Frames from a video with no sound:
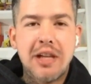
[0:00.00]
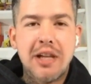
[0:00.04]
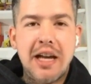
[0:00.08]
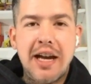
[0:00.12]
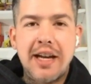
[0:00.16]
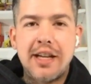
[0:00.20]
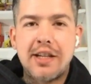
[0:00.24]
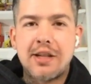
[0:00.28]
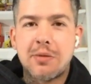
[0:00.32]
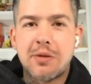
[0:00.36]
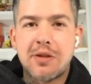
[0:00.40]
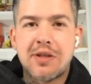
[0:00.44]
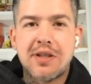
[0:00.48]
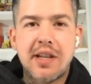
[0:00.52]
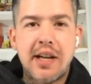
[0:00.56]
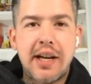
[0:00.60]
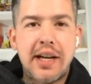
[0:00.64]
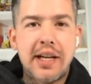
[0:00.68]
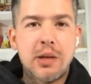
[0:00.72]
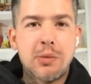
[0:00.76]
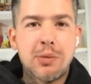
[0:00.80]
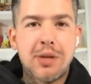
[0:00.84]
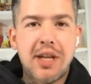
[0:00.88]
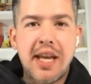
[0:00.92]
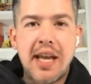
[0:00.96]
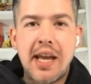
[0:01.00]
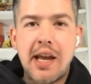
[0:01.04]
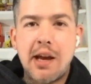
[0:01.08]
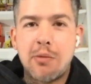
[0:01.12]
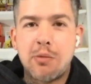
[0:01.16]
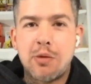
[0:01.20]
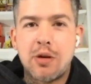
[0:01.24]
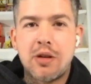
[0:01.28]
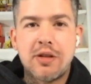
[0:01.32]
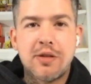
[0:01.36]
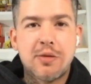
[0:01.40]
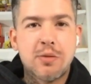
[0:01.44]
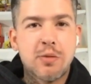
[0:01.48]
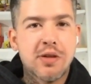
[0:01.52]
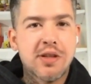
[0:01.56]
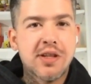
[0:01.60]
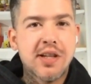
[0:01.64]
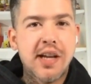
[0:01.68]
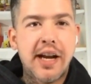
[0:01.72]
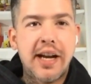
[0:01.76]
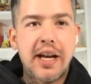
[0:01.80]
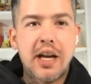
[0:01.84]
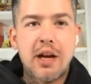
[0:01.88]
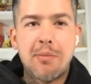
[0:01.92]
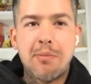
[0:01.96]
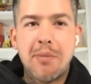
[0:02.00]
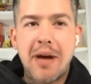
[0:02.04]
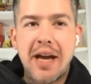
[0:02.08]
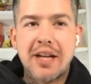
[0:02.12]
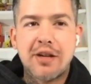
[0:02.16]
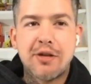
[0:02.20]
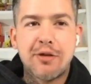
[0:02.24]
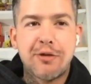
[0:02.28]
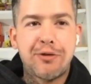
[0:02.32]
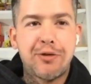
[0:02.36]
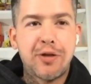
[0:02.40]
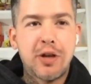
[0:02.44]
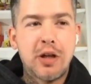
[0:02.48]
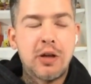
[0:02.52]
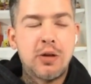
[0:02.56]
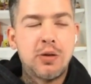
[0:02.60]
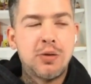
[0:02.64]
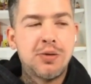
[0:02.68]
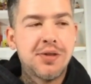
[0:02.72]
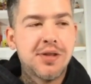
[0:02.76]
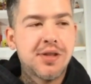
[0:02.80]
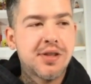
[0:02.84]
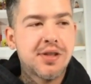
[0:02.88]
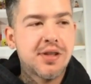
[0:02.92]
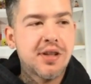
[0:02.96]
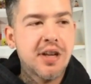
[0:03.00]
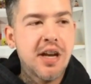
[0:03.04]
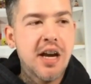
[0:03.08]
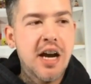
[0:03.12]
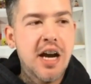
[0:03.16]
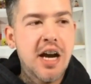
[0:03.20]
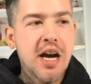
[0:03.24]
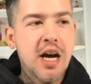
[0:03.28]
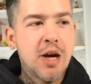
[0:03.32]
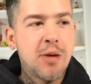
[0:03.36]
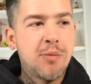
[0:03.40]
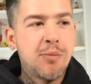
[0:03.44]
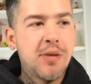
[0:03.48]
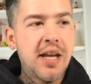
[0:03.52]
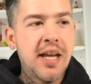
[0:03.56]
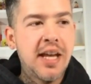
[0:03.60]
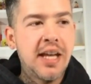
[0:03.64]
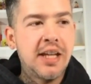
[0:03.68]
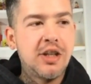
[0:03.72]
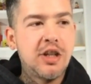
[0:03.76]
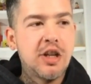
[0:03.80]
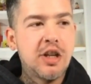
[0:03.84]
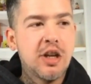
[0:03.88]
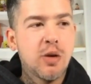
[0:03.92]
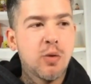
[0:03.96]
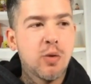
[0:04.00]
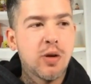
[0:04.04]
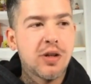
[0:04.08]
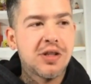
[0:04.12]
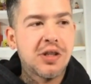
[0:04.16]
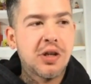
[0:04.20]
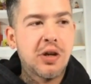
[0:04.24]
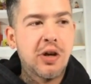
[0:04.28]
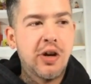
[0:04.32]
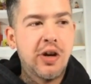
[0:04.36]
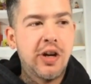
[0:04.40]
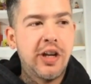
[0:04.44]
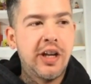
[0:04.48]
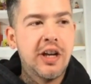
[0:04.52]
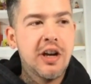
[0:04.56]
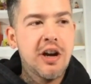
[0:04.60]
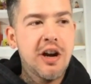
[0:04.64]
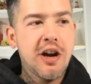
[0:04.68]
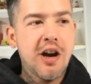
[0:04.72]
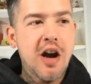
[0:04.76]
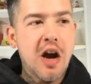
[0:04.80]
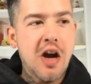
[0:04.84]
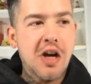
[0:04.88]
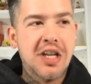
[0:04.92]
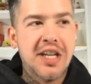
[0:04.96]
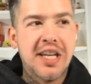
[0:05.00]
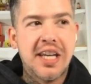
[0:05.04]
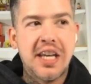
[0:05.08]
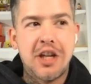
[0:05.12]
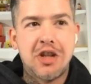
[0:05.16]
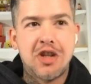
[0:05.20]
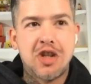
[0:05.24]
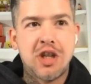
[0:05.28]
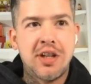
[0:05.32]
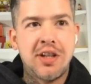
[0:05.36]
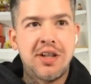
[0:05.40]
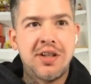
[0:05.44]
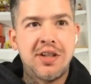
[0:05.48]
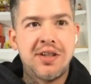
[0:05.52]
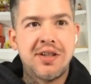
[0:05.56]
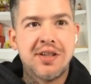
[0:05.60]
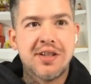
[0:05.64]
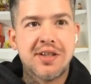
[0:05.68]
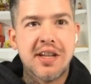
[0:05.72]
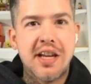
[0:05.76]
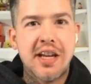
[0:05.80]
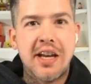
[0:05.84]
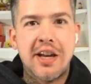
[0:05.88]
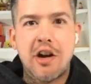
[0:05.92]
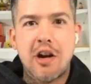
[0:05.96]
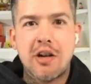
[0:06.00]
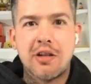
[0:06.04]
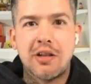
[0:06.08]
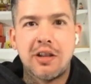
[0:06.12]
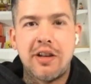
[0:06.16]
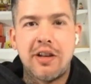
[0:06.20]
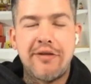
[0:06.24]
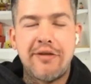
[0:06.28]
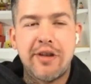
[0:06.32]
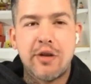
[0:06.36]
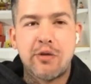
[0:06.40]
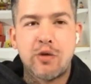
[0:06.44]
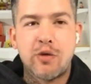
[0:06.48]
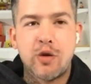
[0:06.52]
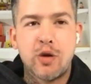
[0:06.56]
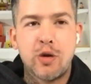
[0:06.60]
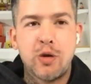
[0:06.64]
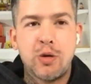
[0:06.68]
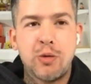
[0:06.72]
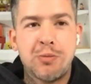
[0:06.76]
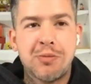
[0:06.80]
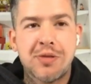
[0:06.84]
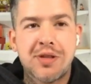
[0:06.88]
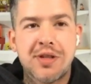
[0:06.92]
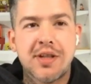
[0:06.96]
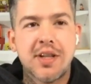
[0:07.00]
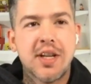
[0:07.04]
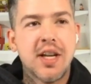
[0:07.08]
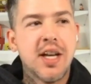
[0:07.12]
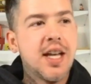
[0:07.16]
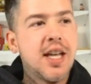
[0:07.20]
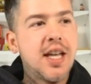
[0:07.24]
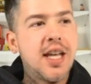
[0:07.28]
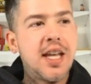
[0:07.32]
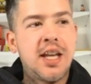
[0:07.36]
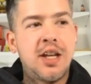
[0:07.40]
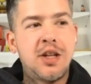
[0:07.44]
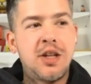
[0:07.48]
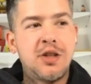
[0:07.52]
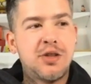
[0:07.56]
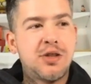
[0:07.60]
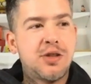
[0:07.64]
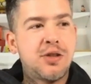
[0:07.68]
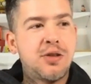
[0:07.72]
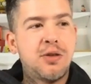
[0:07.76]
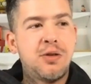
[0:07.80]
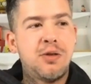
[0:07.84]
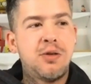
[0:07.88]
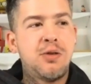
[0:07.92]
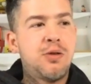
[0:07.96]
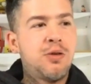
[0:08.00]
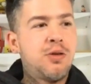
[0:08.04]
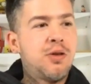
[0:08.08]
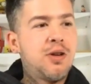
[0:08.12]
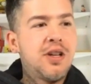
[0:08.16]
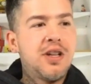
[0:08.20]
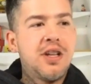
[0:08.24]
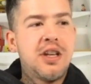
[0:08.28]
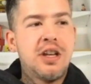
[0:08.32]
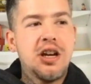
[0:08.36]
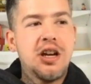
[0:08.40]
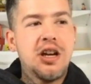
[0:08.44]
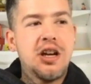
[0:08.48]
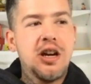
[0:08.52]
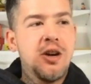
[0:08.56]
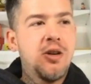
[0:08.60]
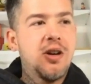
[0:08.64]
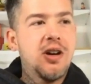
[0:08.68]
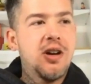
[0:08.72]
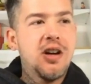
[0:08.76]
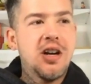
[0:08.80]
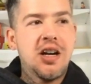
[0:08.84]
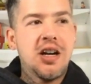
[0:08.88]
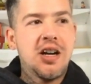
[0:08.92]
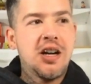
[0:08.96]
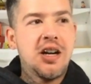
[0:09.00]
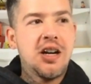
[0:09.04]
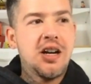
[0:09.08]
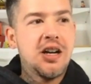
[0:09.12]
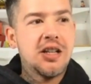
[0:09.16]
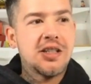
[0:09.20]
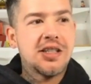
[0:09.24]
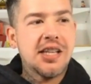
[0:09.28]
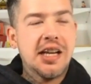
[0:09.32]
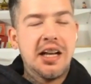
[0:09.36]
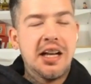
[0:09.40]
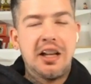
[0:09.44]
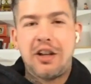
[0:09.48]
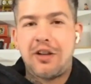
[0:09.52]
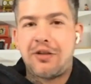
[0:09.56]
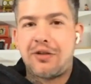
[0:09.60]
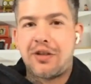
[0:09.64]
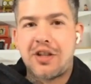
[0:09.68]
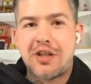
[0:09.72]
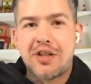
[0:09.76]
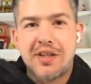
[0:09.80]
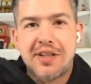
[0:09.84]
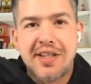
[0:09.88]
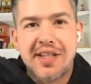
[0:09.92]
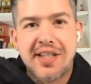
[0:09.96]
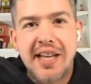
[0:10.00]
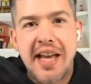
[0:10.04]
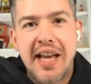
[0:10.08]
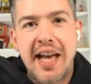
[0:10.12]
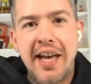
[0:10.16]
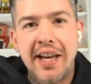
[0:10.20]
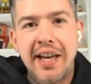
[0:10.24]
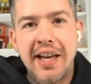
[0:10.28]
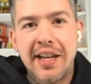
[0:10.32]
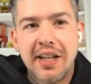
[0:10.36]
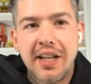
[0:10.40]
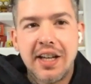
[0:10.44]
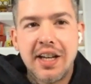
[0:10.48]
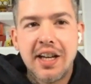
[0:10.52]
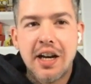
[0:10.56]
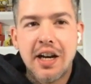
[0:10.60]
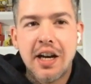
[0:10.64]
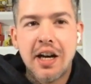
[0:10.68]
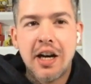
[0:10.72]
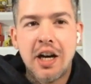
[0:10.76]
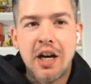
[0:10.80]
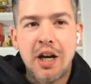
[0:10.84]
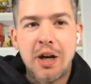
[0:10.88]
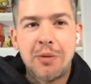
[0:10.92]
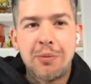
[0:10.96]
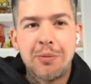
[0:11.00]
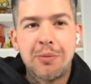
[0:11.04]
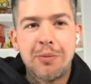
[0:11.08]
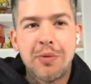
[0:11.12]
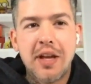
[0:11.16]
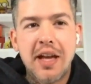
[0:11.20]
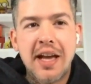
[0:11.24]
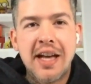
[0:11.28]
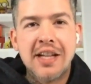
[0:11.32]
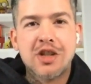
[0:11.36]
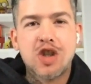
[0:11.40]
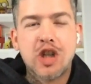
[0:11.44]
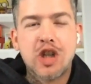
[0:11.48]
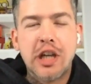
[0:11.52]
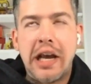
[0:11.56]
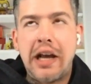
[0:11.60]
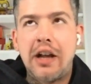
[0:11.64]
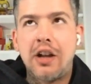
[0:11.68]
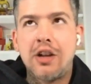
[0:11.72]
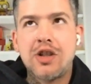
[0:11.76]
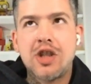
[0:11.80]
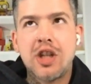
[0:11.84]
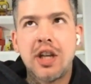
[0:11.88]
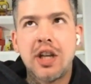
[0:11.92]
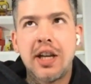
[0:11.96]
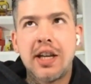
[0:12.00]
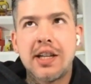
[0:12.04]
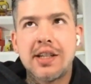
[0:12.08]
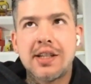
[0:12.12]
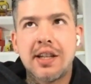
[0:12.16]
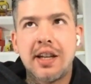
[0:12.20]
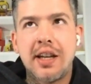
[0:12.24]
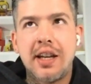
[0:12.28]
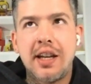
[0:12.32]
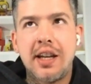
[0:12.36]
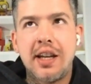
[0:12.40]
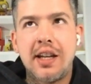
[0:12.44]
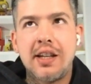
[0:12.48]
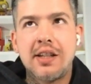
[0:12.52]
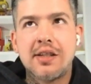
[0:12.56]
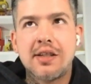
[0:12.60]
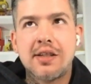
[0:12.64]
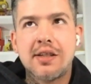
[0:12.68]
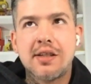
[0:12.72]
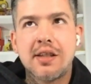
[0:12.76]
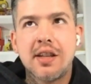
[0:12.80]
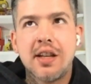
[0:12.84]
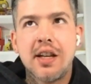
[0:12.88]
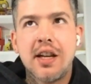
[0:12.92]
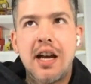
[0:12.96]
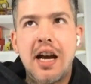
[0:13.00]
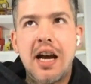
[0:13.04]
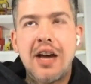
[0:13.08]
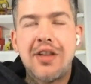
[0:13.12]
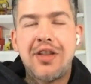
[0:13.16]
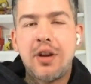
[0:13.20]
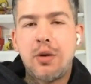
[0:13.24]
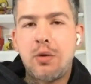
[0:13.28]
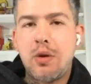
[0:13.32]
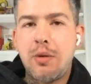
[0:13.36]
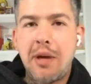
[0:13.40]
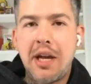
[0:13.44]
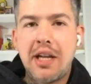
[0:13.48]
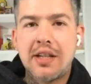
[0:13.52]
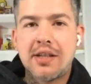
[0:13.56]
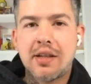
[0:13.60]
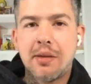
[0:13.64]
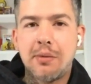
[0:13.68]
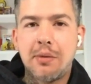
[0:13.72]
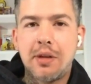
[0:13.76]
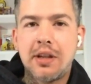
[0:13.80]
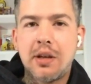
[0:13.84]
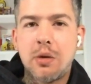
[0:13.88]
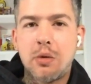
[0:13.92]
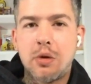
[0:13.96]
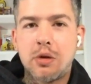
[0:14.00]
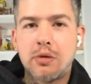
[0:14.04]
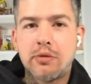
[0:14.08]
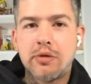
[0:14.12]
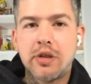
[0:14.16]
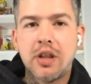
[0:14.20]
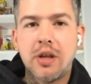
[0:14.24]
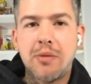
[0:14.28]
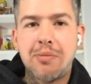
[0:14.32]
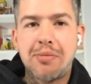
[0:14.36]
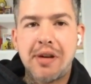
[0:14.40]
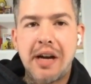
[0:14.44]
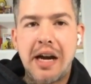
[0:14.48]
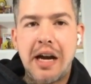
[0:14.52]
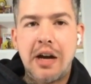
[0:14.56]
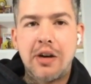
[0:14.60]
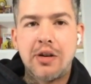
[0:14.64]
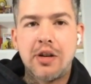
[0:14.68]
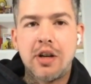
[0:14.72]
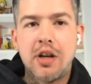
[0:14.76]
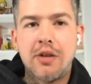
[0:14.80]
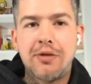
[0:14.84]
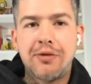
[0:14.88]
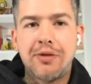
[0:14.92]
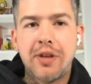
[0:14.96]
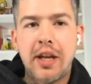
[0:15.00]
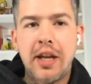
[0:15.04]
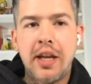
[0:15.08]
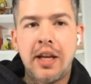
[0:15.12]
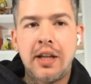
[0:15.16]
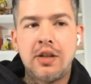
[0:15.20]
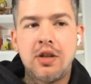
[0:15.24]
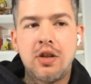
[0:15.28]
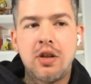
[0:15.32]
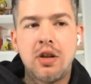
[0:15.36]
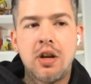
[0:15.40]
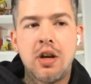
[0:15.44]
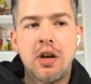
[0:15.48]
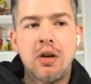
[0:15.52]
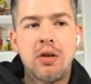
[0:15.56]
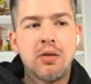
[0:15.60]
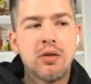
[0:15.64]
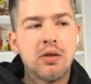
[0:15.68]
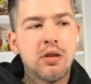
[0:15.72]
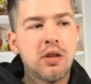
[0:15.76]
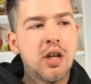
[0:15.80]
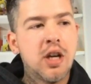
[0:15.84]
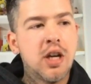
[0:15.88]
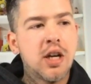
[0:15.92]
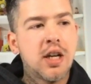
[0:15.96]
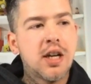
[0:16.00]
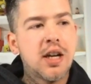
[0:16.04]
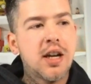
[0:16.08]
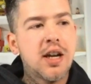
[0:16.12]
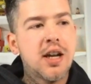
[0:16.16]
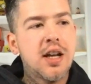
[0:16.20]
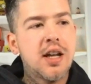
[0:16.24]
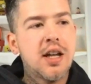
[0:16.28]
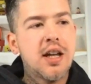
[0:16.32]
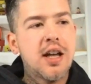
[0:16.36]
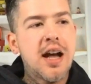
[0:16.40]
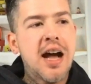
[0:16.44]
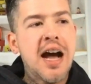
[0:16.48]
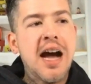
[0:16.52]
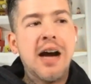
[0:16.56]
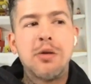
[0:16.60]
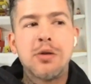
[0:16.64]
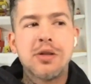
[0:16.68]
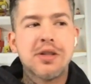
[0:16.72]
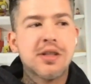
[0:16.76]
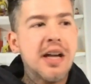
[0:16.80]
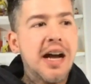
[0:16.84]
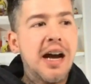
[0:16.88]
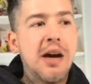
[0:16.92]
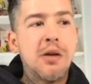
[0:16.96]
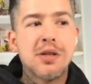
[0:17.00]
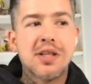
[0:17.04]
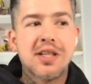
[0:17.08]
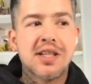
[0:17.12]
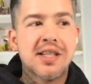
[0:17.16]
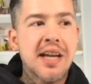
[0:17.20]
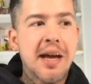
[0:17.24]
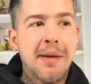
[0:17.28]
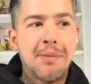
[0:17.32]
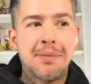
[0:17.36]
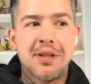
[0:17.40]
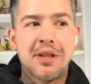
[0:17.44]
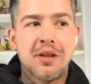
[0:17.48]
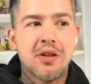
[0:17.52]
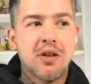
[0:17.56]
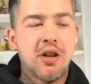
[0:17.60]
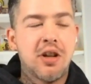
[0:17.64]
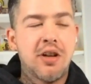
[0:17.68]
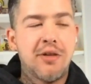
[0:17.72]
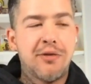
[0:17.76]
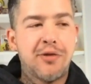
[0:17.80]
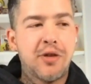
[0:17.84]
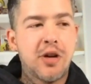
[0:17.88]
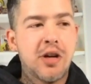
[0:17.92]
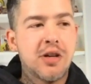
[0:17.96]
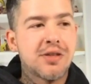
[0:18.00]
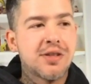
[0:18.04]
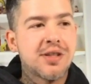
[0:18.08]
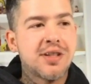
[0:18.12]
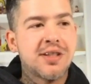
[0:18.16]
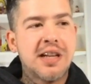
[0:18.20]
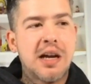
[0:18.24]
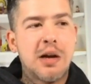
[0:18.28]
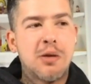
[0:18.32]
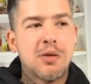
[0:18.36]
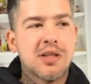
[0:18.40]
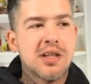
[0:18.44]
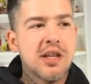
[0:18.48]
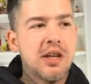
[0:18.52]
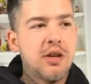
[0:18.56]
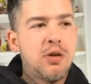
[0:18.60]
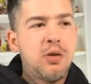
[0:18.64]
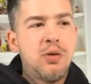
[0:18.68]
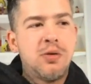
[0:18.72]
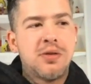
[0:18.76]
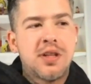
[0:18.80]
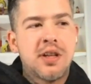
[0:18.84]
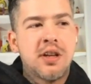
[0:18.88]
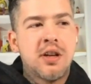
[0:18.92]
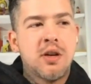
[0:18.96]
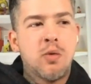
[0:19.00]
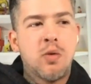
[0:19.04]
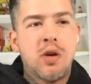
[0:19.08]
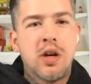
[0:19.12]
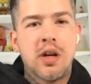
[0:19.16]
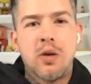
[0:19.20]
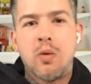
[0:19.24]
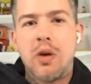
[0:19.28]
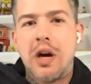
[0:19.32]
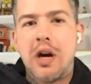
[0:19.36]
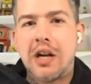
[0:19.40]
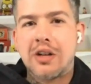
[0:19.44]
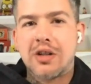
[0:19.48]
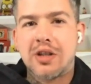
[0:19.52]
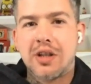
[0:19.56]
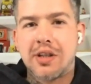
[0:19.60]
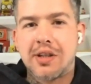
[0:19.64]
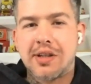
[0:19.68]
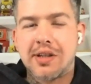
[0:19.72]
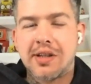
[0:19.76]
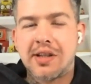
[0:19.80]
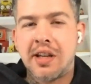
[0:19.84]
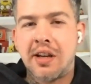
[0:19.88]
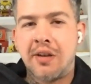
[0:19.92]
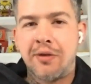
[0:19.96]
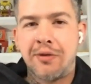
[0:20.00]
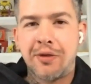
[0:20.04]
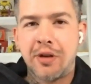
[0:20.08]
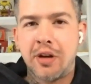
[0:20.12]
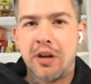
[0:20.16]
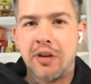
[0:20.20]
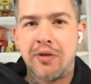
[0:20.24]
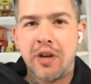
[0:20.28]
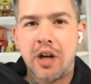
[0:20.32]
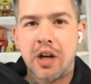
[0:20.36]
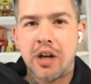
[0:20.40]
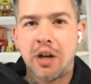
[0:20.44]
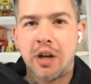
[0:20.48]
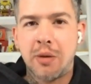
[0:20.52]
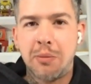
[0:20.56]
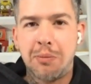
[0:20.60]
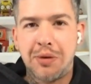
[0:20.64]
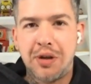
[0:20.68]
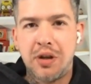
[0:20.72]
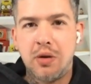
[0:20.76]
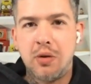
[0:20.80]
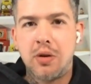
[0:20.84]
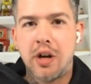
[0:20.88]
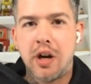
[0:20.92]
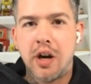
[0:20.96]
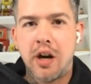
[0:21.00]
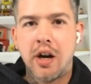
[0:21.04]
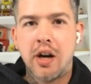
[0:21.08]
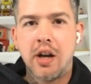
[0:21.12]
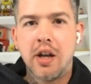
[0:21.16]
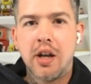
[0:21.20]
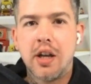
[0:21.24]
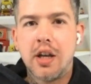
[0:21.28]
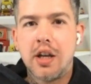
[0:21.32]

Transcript: up lights, we're setting up cameras, we're setting up microphones, um, and you know, we're turning our, our kitchens and our living rooms into you know uh, a television set. Um, as challenging as it is, I think we made something that we're really proud of. And you know, look, I was I was skeptical at first because I was like, who's gonna want to watch us sit in front of our computer?